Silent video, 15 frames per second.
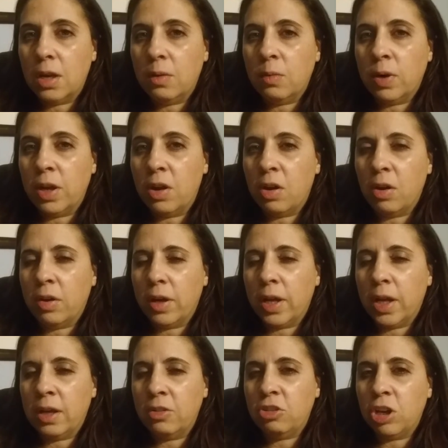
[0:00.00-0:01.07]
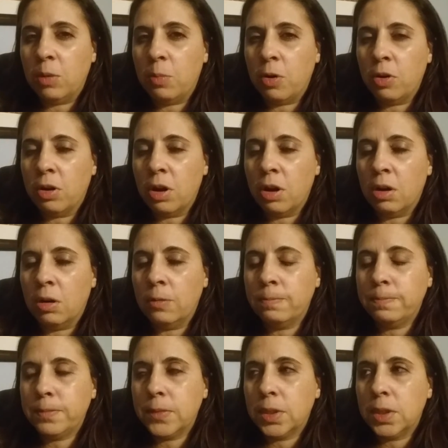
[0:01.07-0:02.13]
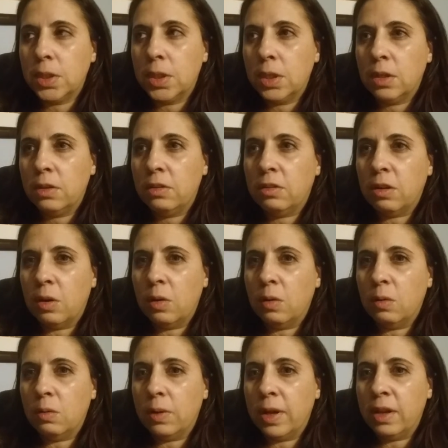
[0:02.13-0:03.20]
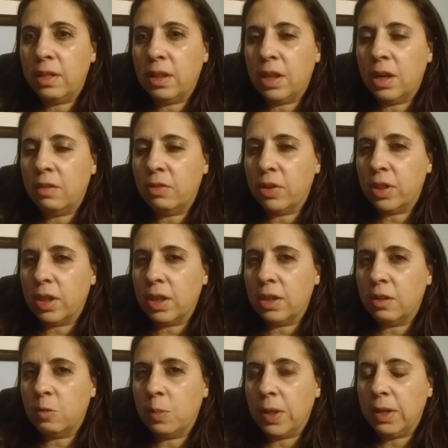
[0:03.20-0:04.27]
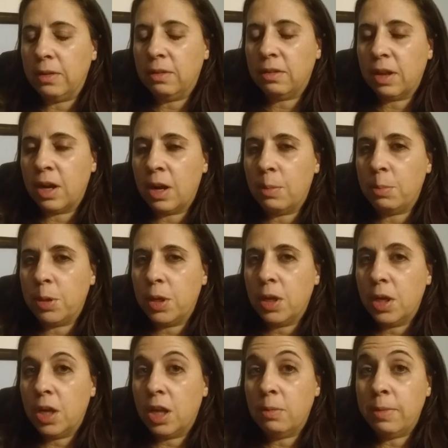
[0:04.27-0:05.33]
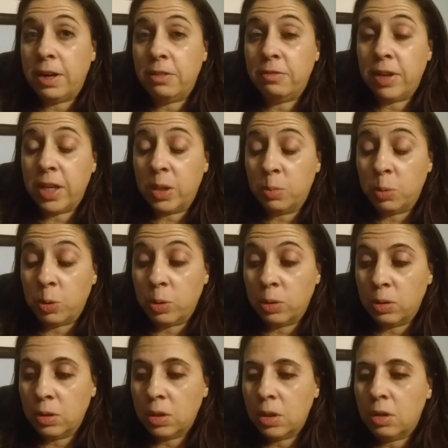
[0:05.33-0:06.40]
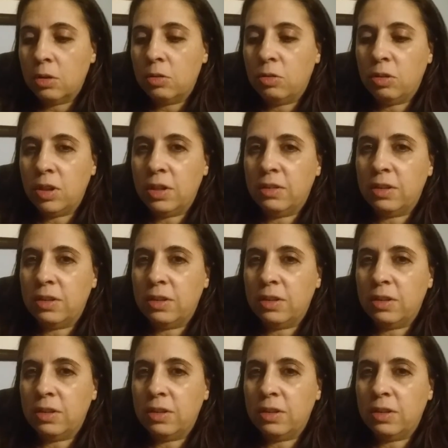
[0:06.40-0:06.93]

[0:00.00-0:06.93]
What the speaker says: what I call a handshake protocol. So anything and everything that's been set up and made available through the